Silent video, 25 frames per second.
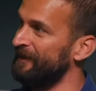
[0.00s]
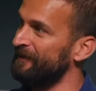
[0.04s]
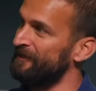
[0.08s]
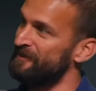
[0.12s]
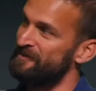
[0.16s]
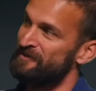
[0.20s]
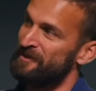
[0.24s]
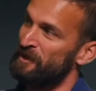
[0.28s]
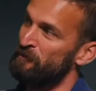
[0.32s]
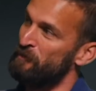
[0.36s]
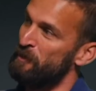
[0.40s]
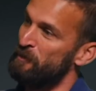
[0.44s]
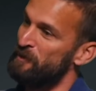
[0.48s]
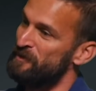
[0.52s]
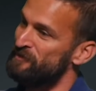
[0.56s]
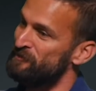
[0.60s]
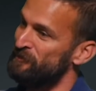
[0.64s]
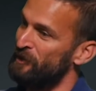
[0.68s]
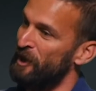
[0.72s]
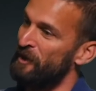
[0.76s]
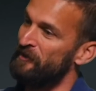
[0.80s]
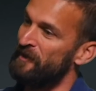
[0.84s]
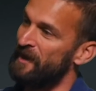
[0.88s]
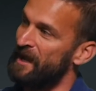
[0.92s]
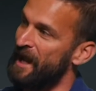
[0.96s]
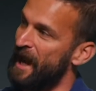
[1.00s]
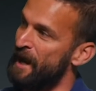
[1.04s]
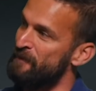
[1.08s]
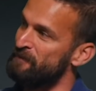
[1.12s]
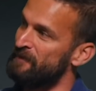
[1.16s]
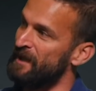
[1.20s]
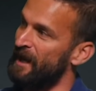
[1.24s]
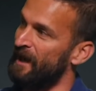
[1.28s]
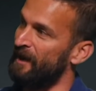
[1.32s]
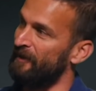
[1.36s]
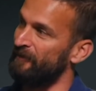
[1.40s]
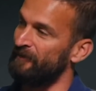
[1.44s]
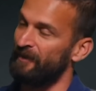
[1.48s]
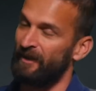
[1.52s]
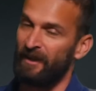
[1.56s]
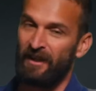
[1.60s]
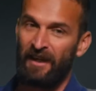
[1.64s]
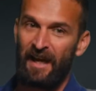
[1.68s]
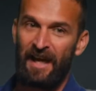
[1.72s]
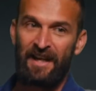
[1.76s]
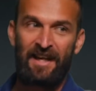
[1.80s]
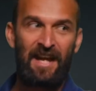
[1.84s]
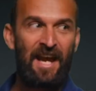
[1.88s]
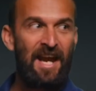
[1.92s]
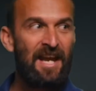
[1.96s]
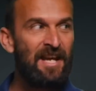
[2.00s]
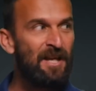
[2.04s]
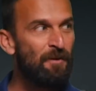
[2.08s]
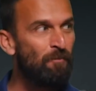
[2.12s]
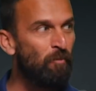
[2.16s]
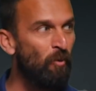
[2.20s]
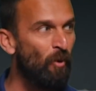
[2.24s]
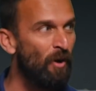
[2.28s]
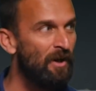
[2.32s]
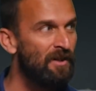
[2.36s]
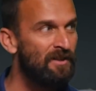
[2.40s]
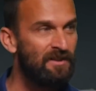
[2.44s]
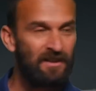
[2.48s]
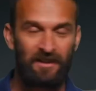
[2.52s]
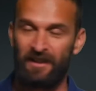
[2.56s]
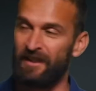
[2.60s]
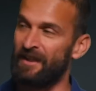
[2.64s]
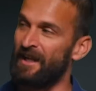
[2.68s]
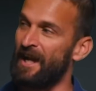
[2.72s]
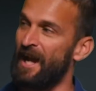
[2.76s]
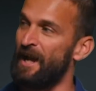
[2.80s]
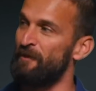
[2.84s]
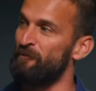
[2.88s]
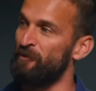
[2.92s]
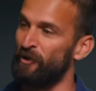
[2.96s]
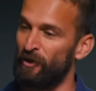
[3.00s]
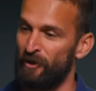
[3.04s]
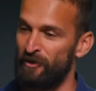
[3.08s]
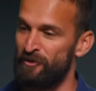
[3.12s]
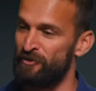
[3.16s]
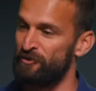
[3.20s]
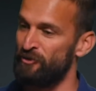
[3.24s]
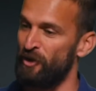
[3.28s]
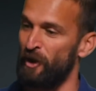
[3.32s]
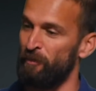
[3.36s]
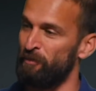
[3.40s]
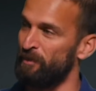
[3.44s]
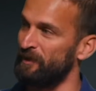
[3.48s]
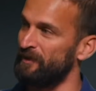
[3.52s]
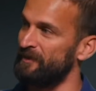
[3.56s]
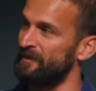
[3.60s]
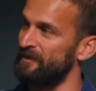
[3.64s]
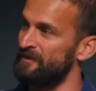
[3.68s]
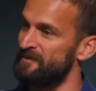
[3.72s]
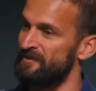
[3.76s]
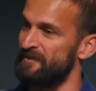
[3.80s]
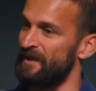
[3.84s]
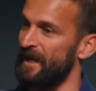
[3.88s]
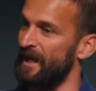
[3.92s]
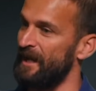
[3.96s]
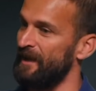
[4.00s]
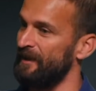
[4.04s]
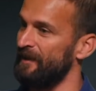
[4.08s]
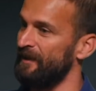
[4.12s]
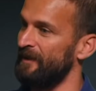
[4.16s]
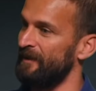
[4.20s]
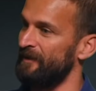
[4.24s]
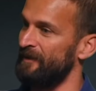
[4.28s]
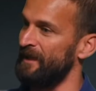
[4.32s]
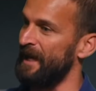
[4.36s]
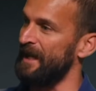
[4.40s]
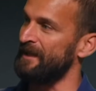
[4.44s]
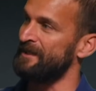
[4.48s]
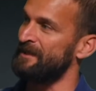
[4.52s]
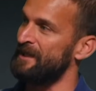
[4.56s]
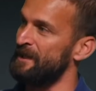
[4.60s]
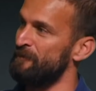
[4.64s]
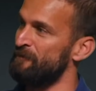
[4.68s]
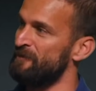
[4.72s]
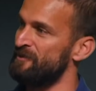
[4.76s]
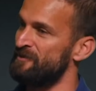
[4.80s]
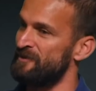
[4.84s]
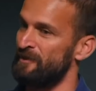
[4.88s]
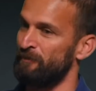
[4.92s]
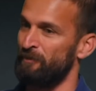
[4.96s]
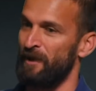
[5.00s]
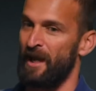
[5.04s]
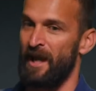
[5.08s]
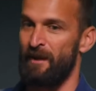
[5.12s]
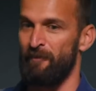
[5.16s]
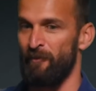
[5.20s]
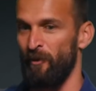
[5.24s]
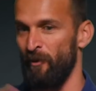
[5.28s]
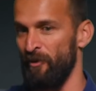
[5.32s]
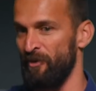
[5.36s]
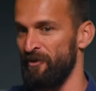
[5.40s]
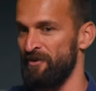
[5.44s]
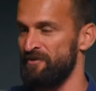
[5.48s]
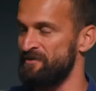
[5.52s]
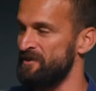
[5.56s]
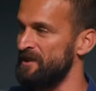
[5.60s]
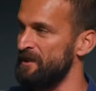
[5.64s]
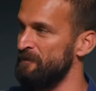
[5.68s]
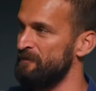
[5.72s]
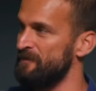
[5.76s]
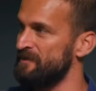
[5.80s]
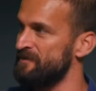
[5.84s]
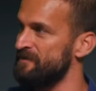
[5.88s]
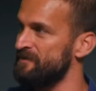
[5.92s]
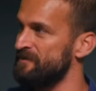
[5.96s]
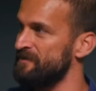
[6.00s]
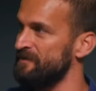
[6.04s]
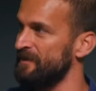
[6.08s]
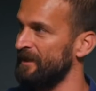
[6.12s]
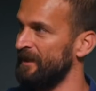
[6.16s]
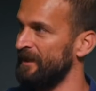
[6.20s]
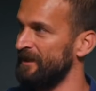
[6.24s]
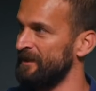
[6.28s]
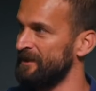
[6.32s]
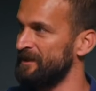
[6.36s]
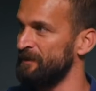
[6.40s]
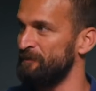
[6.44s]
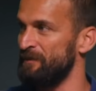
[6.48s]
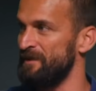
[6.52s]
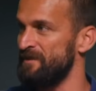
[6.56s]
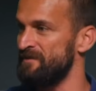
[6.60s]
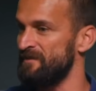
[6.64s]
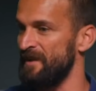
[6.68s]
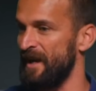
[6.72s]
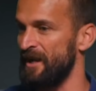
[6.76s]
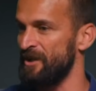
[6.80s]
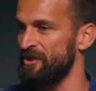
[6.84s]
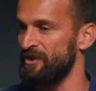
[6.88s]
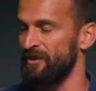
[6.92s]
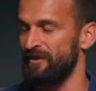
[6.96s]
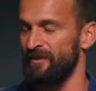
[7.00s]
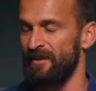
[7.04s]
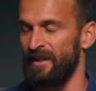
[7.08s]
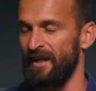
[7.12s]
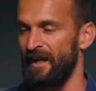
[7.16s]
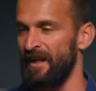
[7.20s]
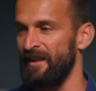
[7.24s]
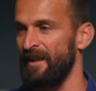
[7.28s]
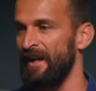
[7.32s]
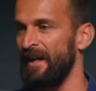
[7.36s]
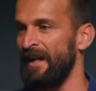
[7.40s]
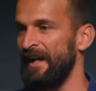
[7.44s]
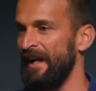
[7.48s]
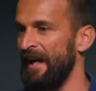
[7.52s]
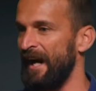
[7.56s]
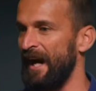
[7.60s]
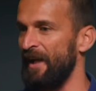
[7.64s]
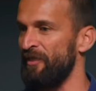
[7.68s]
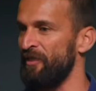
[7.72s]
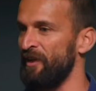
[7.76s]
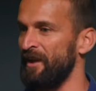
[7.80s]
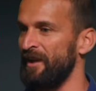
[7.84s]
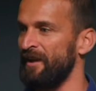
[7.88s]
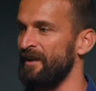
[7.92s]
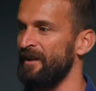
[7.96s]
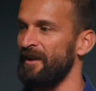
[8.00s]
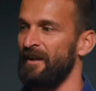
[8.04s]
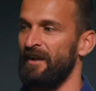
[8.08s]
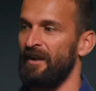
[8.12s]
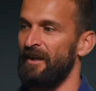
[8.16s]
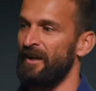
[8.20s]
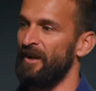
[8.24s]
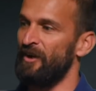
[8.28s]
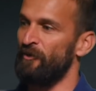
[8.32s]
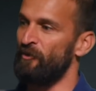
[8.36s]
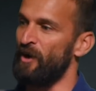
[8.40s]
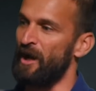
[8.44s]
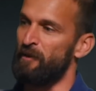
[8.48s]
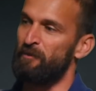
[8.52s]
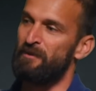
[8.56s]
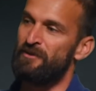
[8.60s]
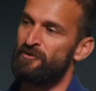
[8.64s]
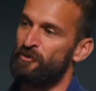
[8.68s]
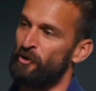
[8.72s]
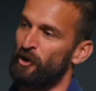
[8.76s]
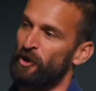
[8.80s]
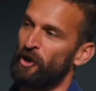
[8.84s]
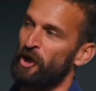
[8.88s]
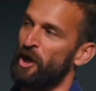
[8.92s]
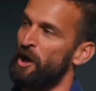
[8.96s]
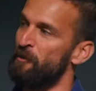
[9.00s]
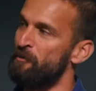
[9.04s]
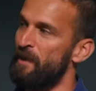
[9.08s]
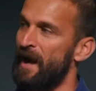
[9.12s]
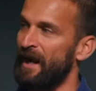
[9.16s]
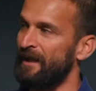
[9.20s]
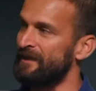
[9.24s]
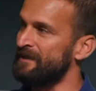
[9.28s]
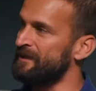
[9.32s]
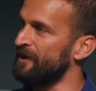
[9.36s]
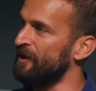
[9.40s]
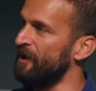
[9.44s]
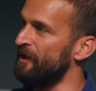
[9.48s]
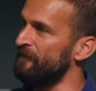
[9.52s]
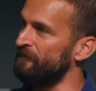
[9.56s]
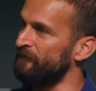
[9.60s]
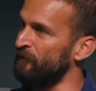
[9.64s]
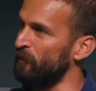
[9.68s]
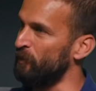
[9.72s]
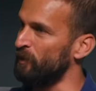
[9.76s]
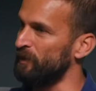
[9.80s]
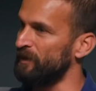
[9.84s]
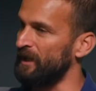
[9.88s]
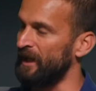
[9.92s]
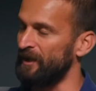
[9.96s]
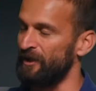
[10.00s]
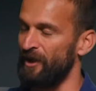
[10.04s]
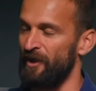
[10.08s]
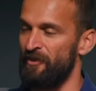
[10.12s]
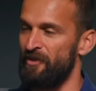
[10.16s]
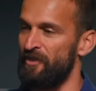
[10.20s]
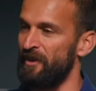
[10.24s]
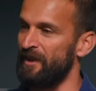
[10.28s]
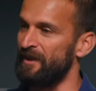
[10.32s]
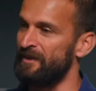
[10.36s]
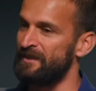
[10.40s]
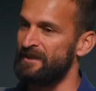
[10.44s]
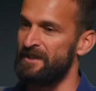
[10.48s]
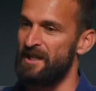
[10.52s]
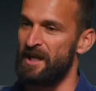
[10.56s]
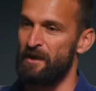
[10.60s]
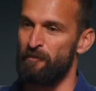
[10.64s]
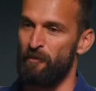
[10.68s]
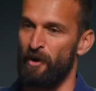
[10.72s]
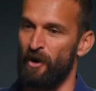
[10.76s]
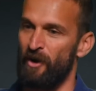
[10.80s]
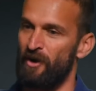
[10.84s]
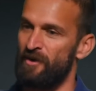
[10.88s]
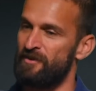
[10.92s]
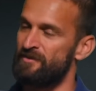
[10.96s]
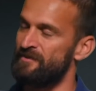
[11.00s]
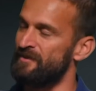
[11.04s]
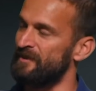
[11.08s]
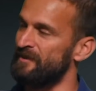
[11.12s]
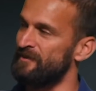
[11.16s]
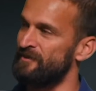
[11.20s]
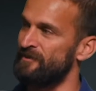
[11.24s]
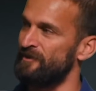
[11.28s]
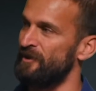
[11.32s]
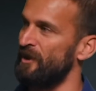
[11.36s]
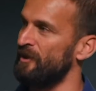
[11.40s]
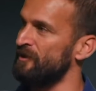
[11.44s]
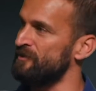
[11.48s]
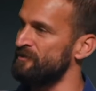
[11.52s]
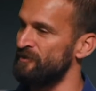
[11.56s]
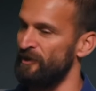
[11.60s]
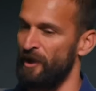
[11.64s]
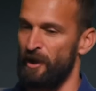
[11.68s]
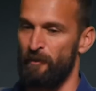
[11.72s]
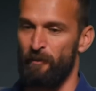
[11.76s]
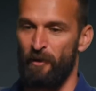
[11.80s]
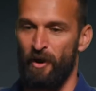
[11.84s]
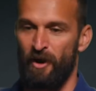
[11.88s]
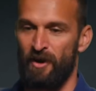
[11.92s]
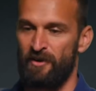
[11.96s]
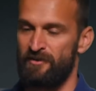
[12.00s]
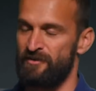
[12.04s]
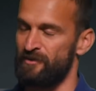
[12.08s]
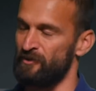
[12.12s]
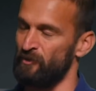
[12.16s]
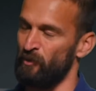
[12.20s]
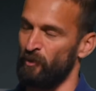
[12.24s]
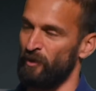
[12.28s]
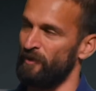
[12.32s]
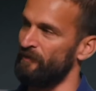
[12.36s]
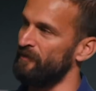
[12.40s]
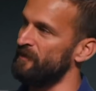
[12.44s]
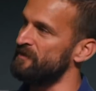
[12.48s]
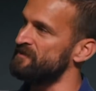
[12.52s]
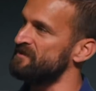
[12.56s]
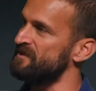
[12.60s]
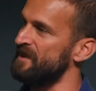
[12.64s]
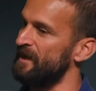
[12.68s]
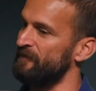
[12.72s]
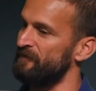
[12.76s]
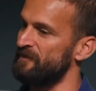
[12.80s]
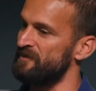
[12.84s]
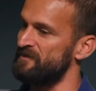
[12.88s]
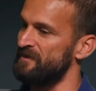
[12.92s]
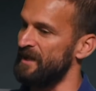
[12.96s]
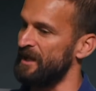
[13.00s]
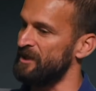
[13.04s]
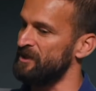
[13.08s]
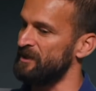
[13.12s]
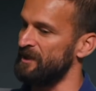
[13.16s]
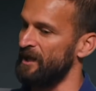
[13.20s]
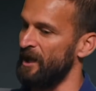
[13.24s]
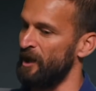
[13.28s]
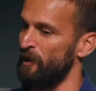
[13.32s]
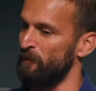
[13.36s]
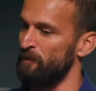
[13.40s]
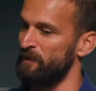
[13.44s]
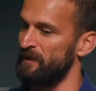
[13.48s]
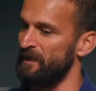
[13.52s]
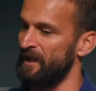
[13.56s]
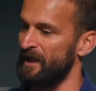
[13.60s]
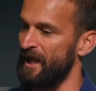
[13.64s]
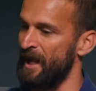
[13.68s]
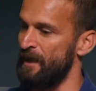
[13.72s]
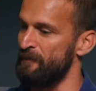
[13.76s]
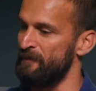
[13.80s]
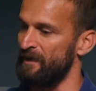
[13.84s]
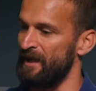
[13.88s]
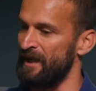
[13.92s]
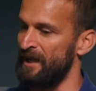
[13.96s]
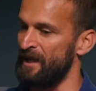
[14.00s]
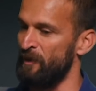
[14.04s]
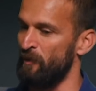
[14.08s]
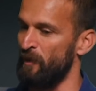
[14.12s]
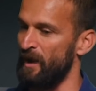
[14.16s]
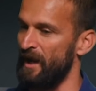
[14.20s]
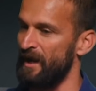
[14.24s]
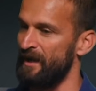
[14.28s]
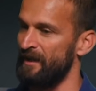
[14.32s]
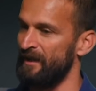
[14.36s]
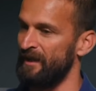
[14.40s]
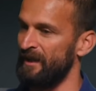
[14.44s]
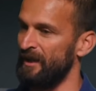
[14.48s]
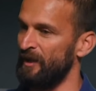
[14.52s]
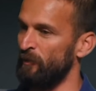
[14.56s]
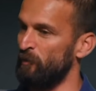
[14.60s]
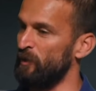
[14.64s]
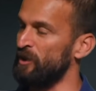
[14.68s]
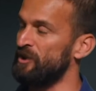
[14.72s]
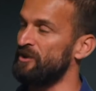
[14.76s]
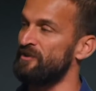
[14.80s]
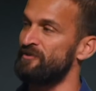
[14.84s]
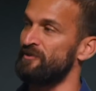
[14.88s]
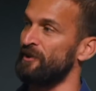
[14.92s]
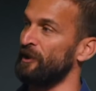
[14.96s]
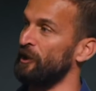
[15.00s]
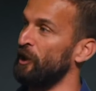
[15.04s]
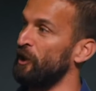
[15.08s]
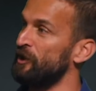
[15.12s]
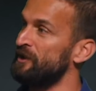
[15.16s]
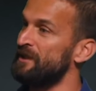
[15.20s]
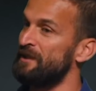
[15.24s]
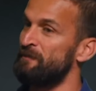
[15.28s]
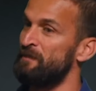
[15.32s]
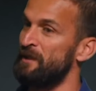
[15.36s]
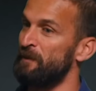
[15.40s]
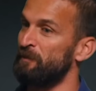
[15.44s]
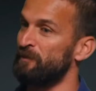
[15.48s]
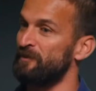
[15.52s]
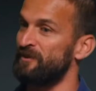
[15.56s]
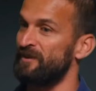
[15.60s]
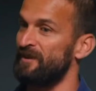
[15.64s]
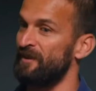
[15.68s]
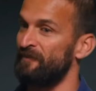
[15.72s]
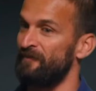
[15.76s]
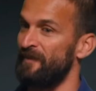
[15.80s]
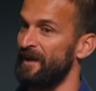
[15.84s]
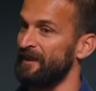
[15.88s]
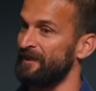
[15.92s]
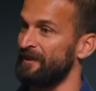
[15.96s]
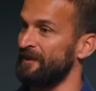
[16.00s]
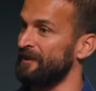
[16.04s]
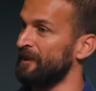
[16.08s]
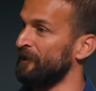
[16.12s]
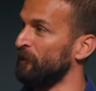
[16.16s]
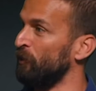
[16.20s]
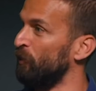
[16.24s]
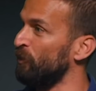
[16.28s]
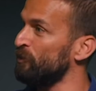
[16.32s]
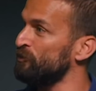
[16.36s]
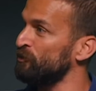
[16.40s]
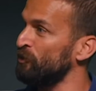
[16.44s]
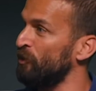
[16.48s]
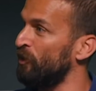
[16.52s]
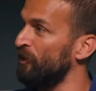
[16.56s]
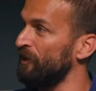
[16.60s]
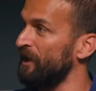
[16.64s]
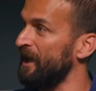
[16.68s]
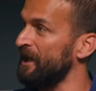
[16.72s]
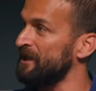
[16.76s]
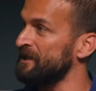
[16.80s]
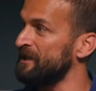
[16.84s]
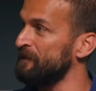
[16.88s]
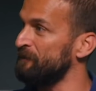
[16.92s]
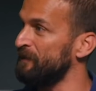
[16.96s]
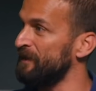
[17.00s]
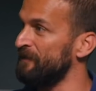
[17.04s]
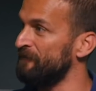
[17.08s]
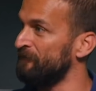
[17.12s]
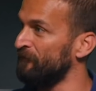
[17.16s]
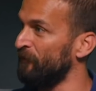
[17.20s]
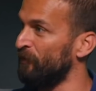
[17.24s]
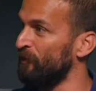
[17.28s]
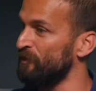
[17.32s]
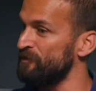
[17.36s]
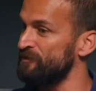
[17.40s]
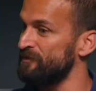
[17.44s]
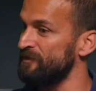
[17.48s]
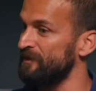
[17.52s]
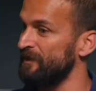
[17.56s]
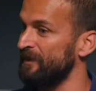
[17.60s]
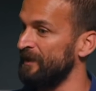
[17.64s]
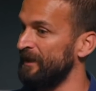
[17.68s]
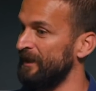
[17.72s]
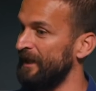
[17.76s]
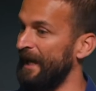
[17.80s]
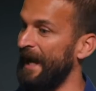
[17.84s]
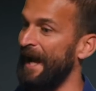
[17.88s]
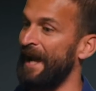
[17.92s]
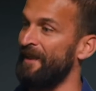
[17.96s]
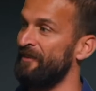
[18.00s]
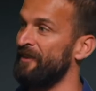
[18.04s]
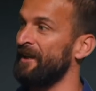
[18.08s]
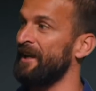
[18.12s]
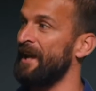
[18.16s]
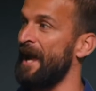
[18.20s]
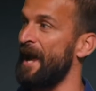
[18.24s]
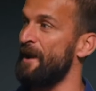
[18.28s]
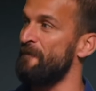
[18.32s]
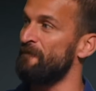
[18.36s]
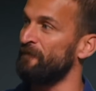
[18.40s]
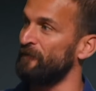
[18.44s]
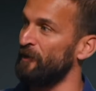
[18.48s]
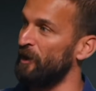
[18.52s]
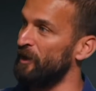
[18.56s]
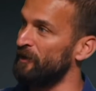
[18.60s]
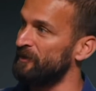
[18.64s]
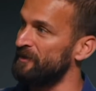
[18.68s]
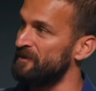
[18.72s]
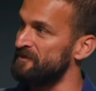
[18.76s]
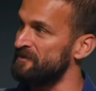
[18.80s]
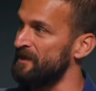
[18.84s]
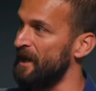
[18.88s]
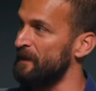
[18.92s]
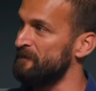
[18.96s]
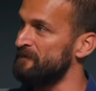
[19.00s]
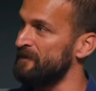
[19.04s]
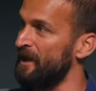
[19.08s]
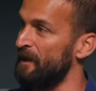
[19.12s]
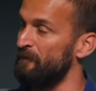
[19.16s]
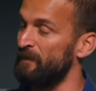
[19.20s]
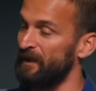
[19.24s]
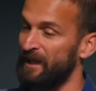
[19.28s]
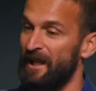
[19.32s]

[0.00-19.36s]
This thing where we slow the game down, at any point in the game, you can stop it and say, that team is to blame or this team is to be sanctioned. And I think rugby's got to go back to go forward. I don't think TMOs and slow-mos and all of this stuff is actually helping the game in any way. We're just alerting people to the fact that the laws can't actually be enforced and the game flow at the same time.